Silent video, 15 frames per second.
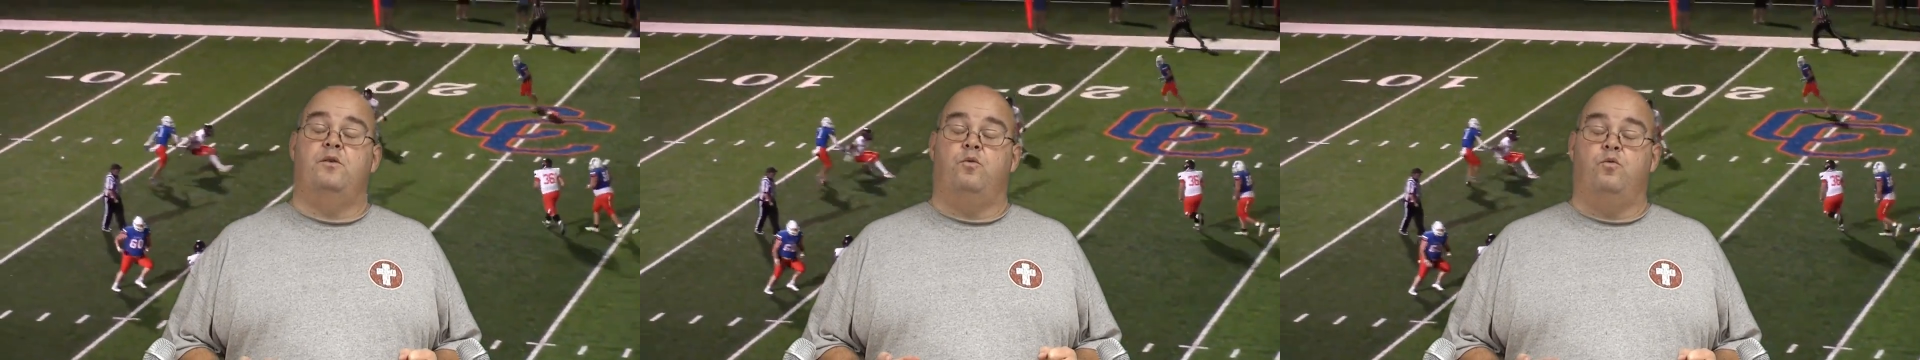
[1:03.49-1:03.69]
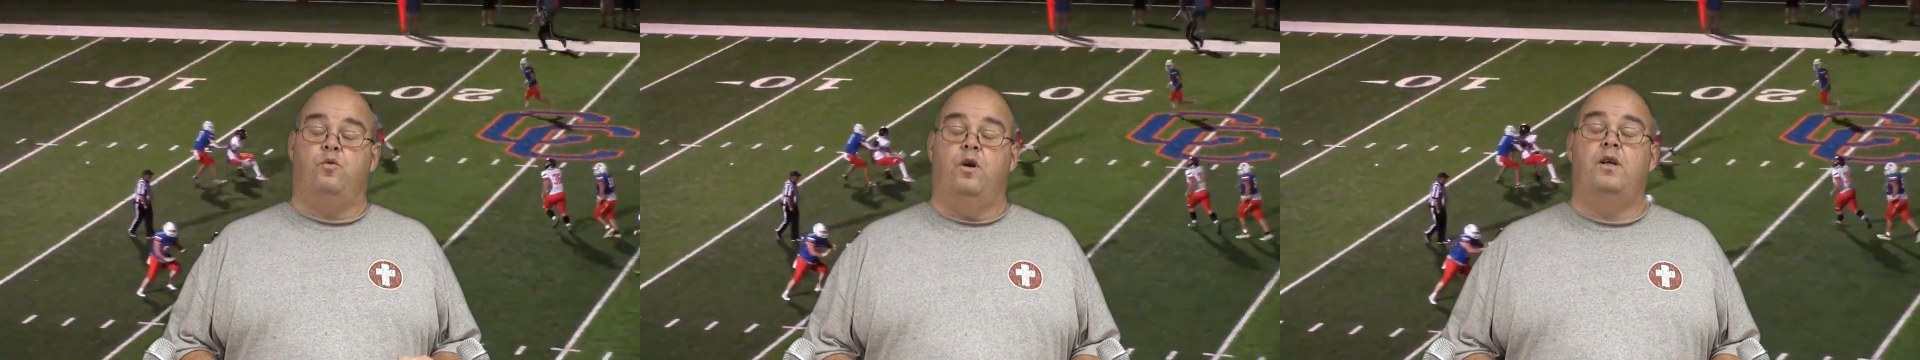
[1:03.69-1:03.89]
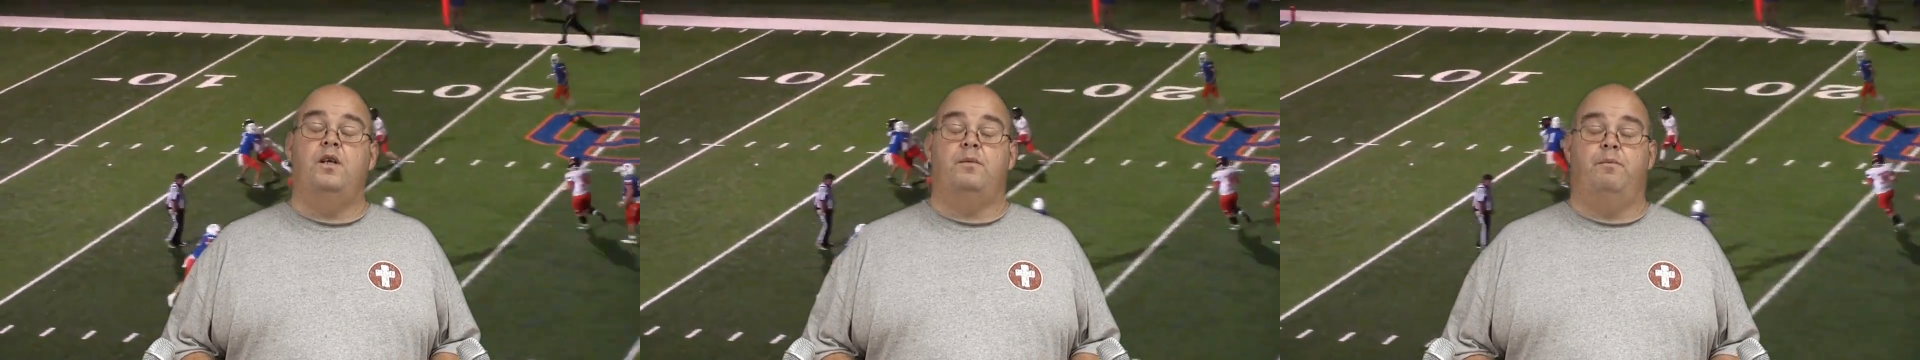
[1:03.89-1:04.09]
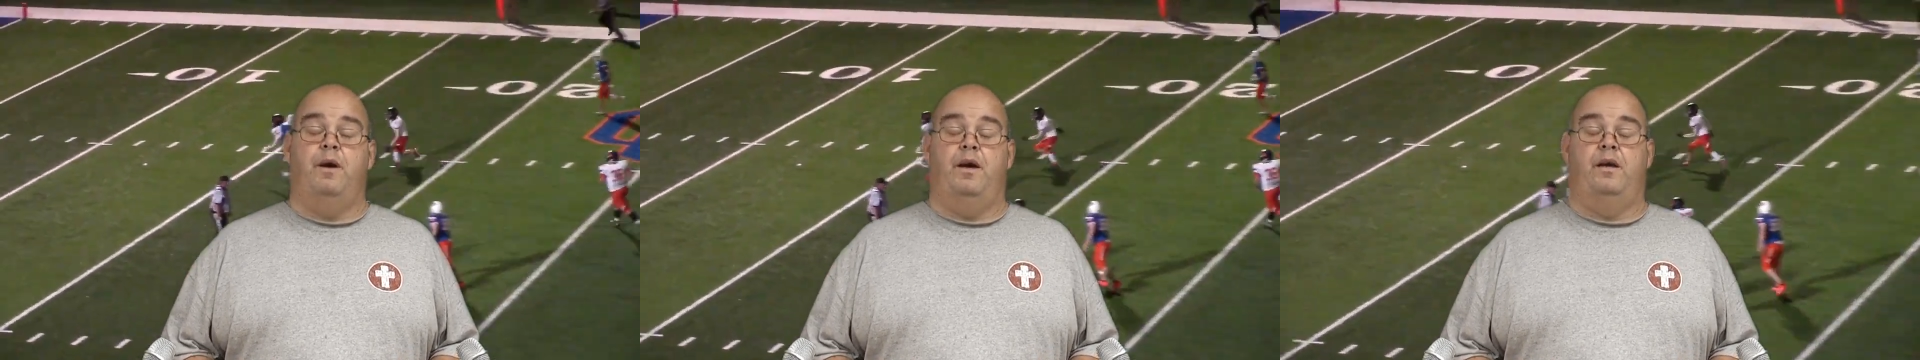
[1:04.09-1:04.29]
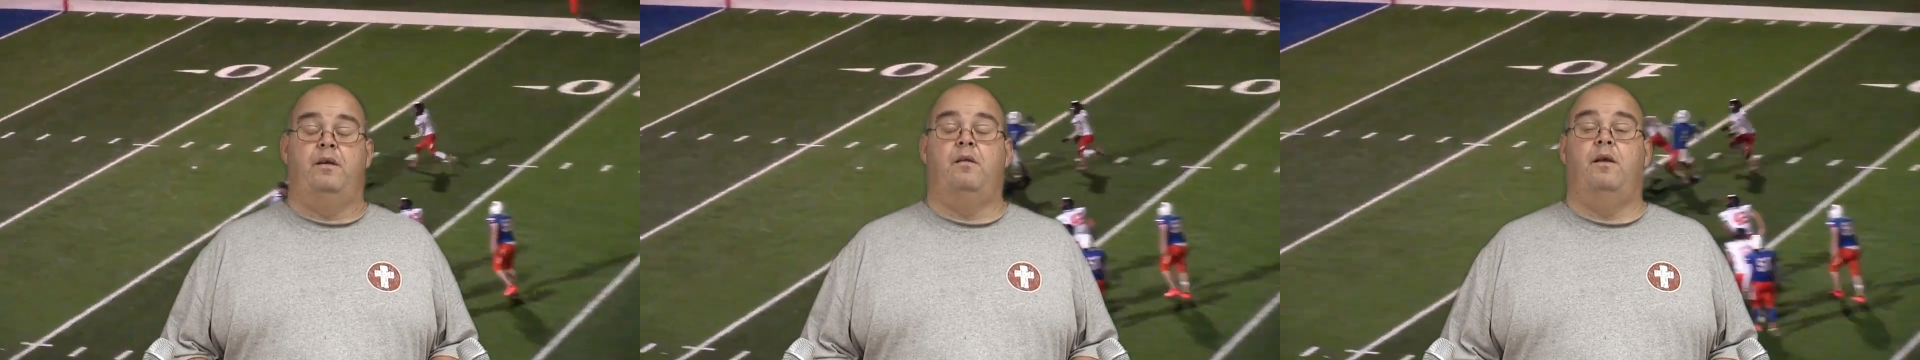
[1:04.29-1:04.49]
a running
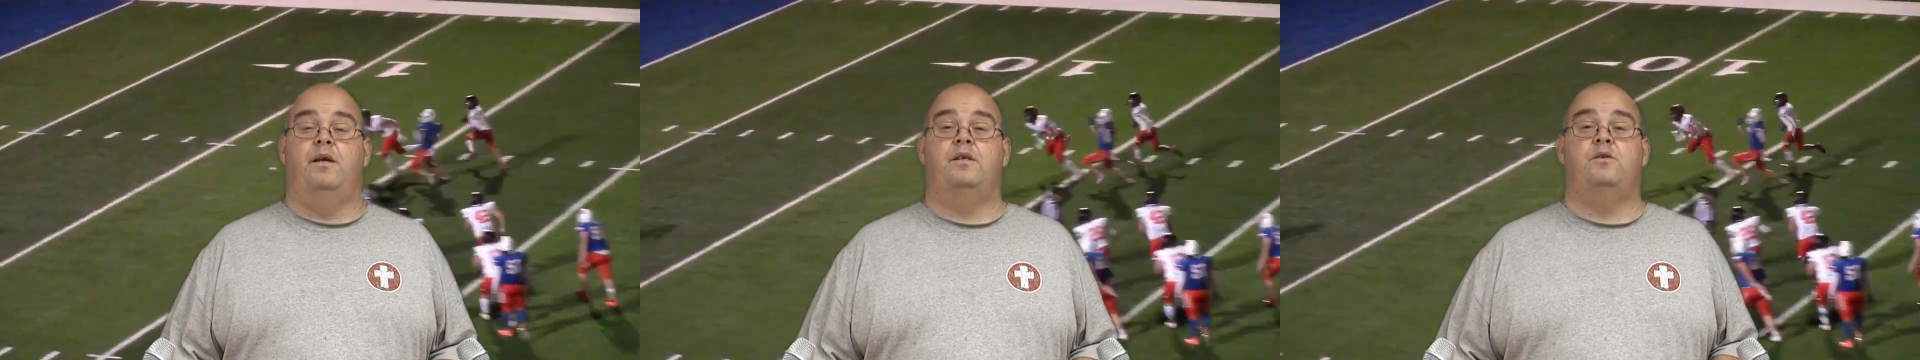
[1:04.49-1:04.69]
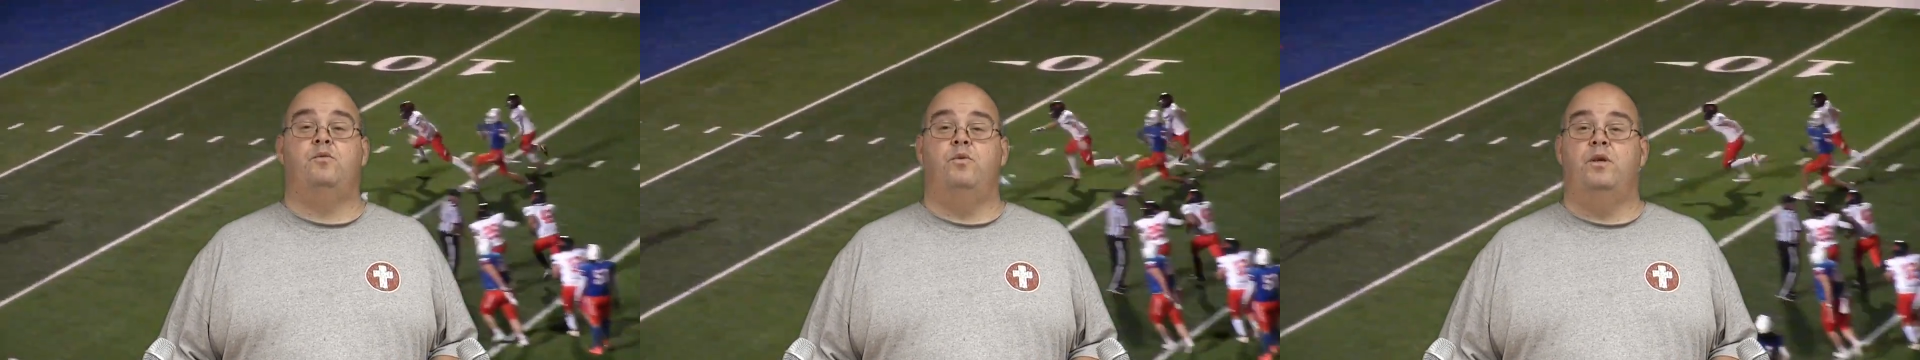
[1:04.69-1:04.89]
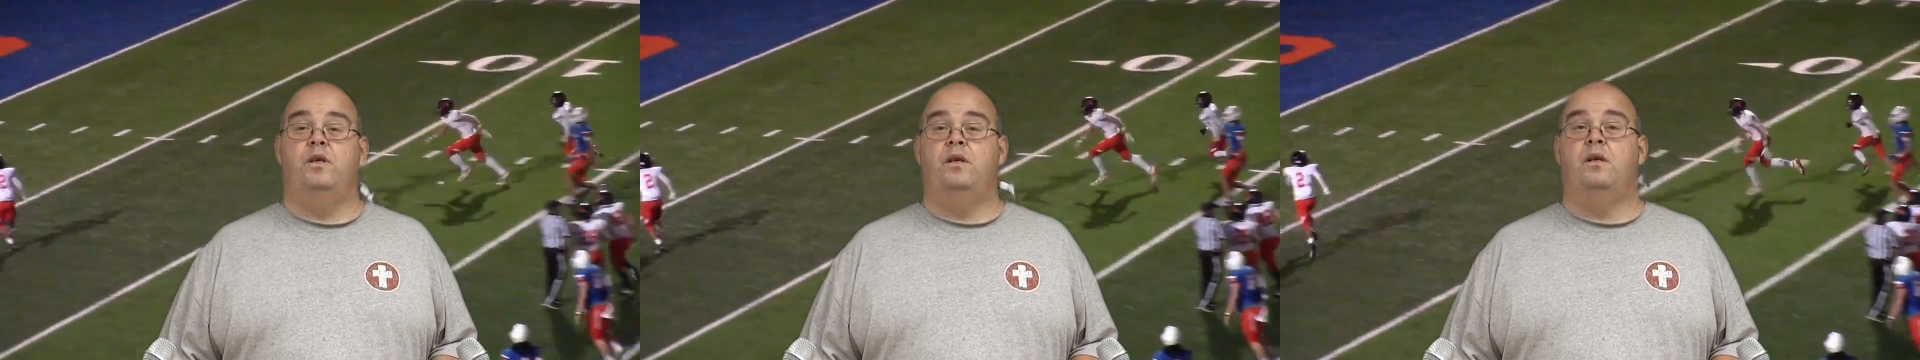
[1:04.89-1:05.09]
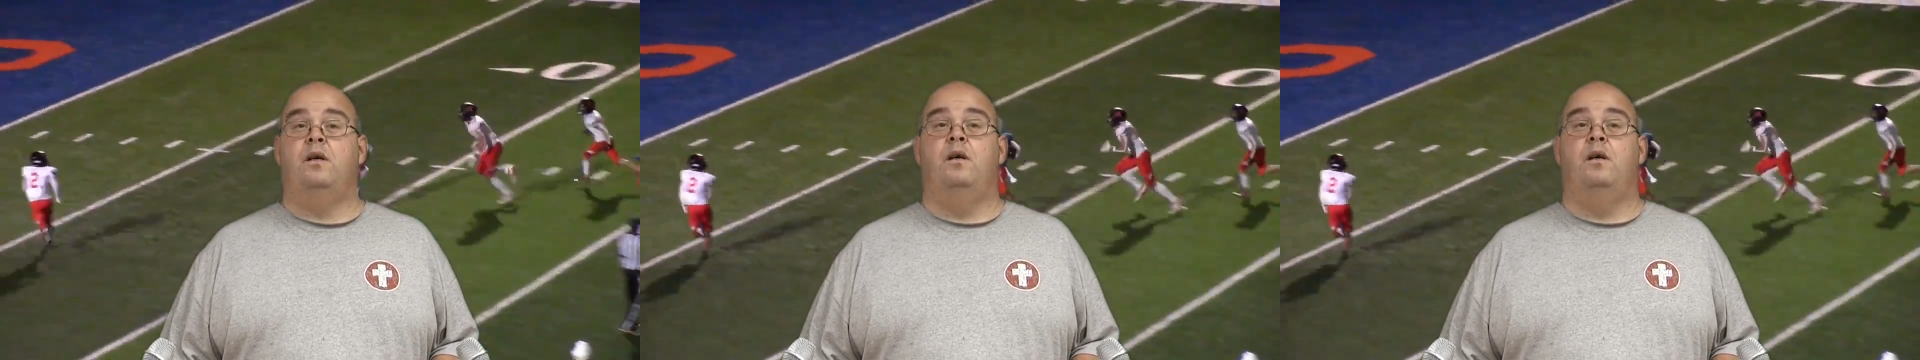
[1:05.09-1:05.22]
back last week.